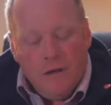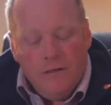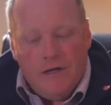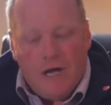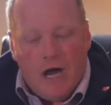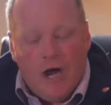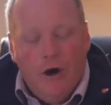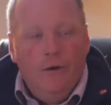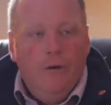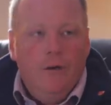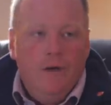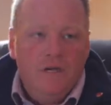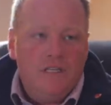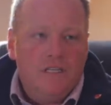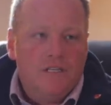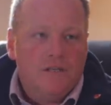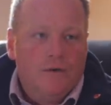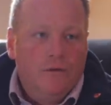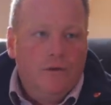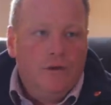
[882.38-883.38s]
The onus
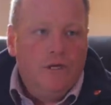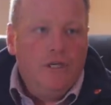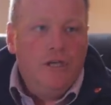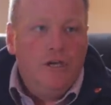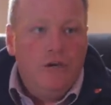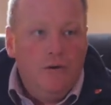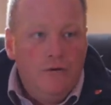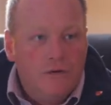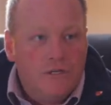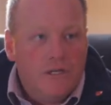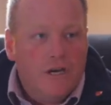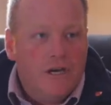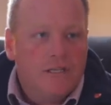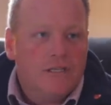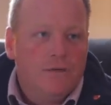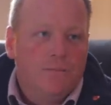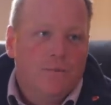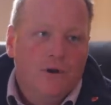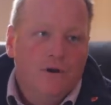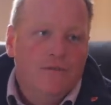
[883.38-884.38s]
is on the user
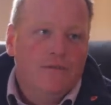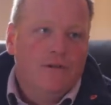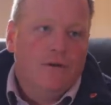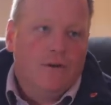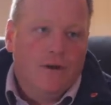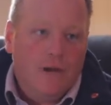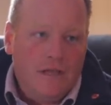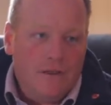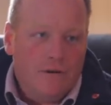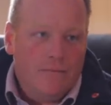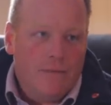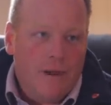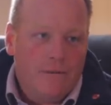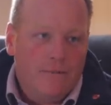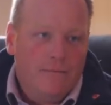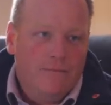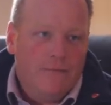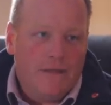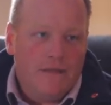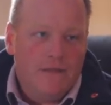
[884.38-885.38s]
to prove the non-lethal me
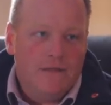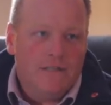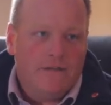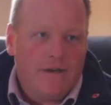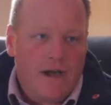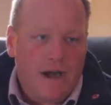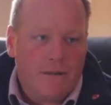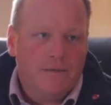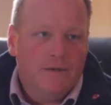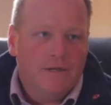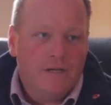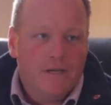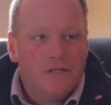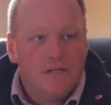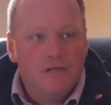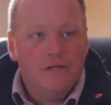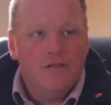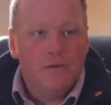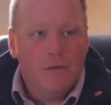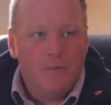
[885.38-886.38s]
methods have happened at a
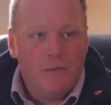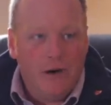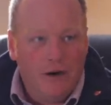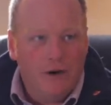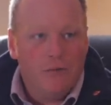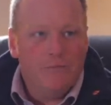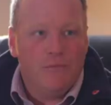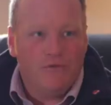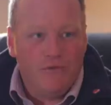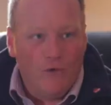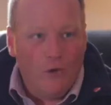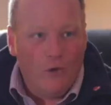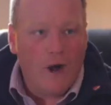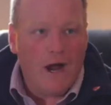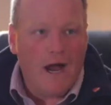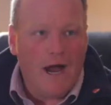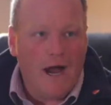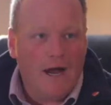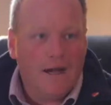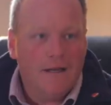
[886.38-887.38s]
suitable period
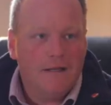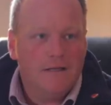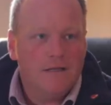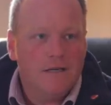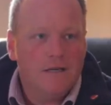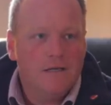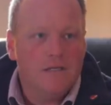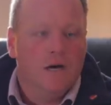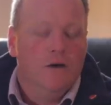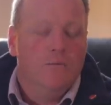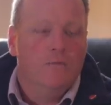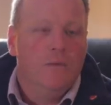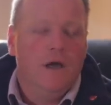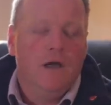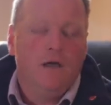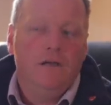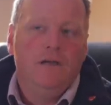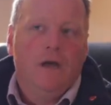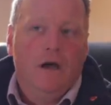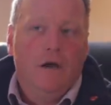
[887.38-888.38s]
beforehand. So,
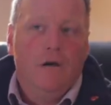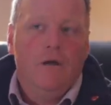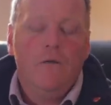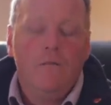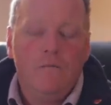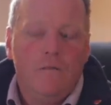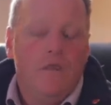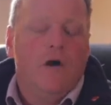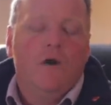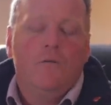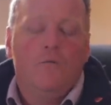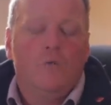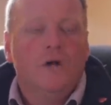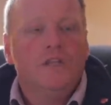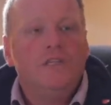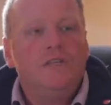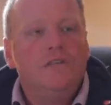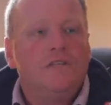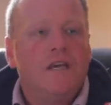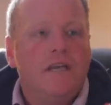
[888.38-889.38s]
you know,
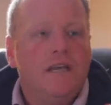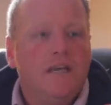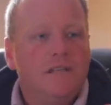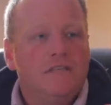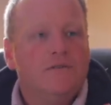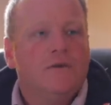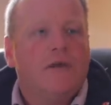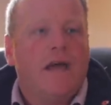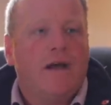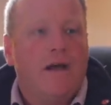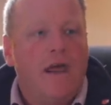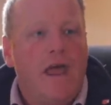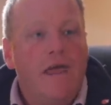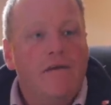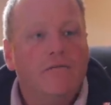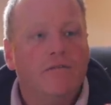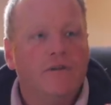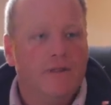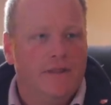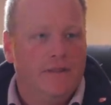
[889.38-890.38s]
once you take into account
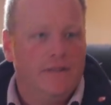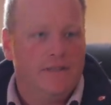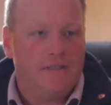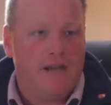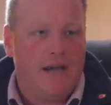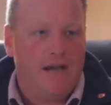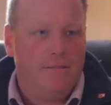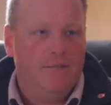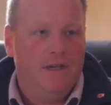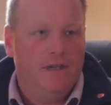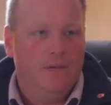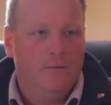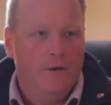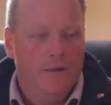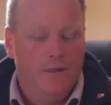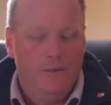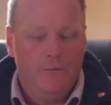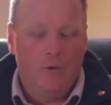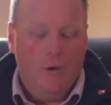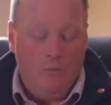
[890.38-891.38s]
everything that's happening
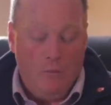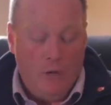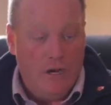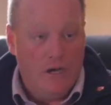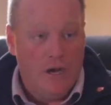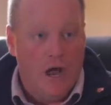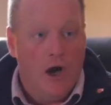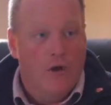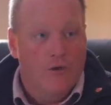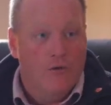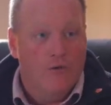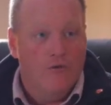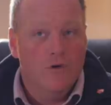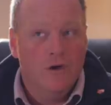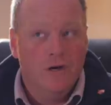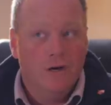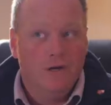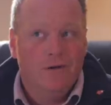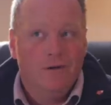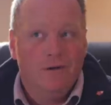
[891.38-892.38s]
when, when we
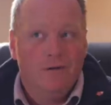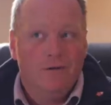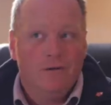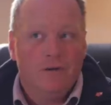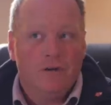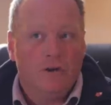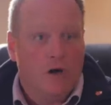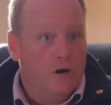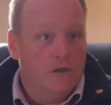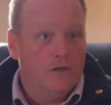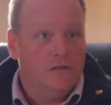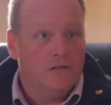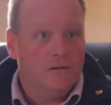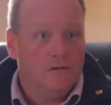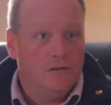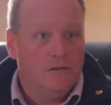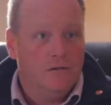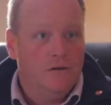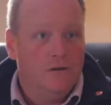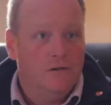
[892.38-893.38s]
know crows
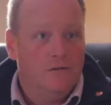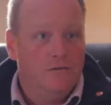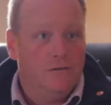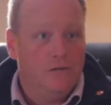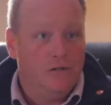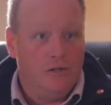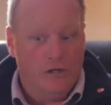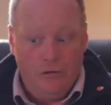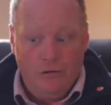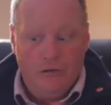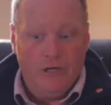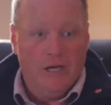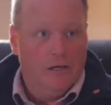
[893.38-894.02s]
do